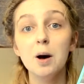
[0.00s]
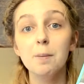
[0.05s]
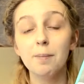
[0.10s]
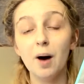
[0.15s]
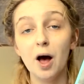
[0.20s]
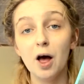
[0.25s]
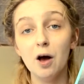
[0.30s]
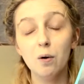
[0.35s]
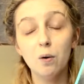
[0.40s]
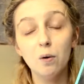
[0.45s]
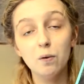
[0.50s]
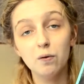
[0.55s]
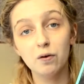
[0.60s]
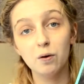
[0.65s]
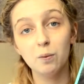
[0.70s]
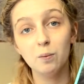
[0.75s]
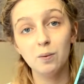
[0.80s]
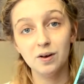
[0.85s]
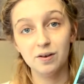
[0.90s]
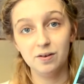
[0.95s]
But I
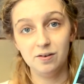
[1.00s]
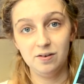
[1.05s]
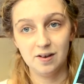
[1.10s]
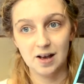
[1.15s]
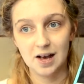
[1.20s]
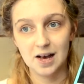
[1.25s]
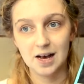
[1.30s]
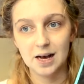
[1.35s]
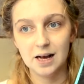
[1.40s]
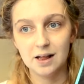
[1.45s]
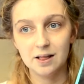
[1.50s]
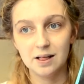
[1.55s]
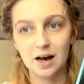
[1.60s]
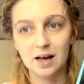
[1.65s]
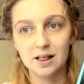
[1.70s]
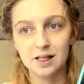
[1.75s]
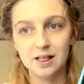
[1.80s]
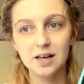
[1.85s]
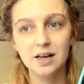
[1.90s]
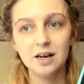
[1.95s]
also will say that I
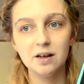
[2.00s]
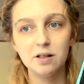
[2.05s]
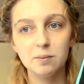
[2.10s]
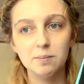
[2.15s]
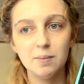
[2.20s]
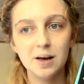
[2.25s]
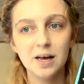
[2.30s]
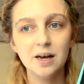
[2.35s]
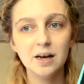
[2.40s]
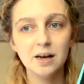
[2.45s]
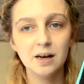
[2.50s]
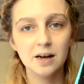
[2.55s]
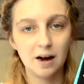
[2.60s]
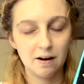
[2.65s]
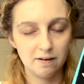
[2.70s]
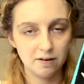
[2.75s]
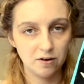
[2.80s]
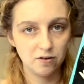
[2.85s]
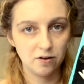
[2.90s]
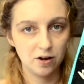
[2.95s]
think the main
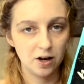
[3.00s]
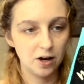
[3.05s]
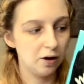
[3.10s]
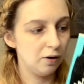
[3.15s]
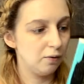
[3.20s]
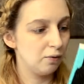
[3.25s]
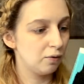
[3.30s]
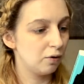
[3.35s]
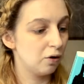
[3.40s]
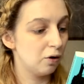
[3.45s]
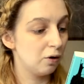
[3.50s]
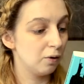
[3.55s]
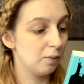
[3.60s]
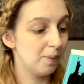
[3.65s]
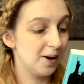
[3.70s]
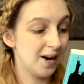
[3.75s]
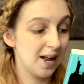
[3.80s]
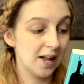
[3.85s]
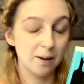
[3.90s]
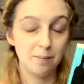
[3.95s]
character, who's called
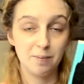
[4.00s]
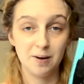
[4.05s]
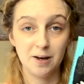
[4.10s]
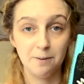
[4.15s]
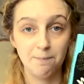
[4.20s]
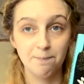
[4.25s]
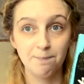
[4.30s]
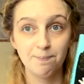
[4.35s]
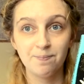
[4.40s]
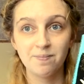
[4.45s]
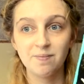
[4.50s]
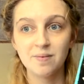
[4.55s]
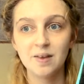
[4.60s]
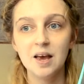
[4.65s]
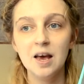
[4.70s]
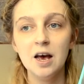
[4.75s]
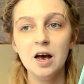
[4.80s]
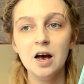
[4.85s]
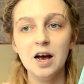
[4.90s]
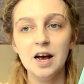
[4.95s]
Penelope,
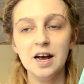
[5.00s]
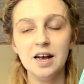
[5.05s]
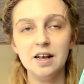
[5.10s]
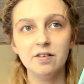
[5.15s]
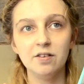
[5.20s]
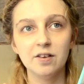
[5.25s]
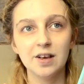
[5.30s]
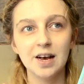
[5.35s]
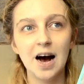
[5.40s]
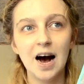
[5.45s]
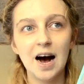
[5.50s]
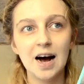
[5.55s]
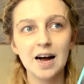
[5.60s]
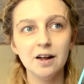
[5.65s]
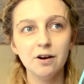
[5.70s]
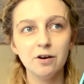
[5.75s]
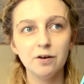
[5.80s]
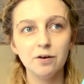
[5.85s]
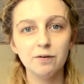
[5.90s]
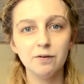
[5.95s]
is
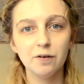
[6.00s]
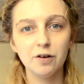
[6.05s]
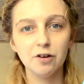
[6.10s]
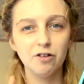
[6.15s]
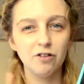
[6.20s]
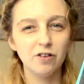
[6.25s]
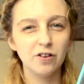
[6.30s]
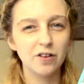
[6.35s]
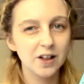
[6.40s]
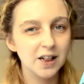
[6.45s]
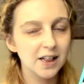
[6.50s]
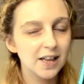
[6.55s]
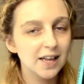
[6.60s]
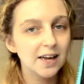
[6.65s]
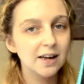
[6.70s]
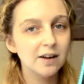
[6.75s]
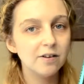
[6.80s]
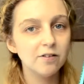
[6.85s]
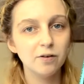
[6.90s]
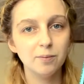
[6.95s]
she's a
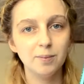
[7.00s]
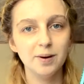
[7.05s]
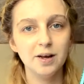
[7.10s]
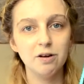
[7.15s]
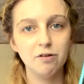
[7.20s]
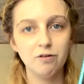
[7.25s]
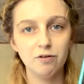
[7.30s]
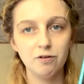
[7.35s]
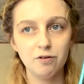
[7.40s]
little bit